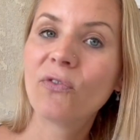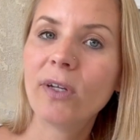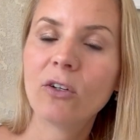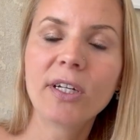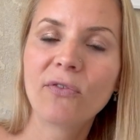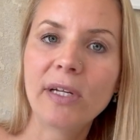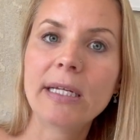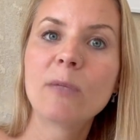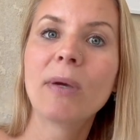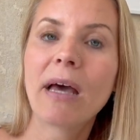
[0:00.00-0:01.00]
not
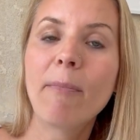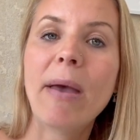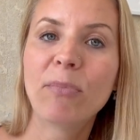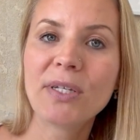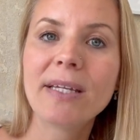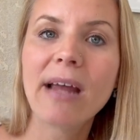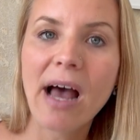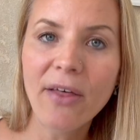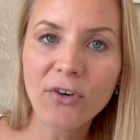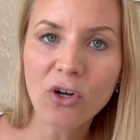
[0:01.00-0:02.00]
affiliates, become members in
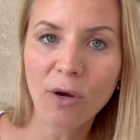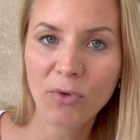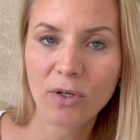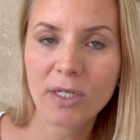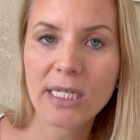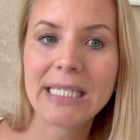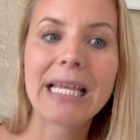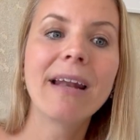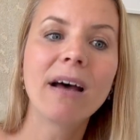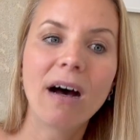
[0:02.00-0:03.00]
other communities,
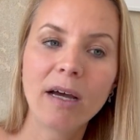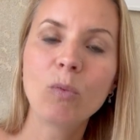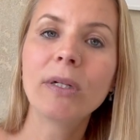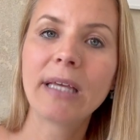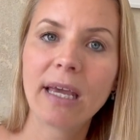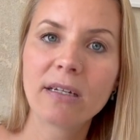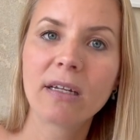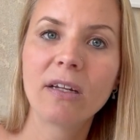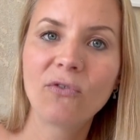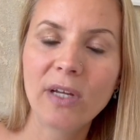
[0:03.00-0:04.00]
and I will get
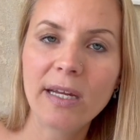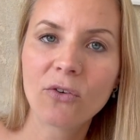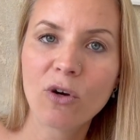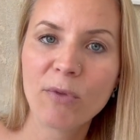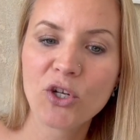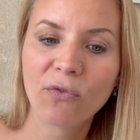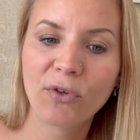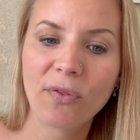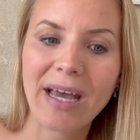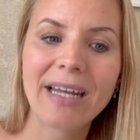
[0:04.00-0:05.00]
an affiliate commission
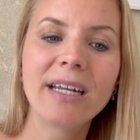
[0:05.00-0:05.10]
for that.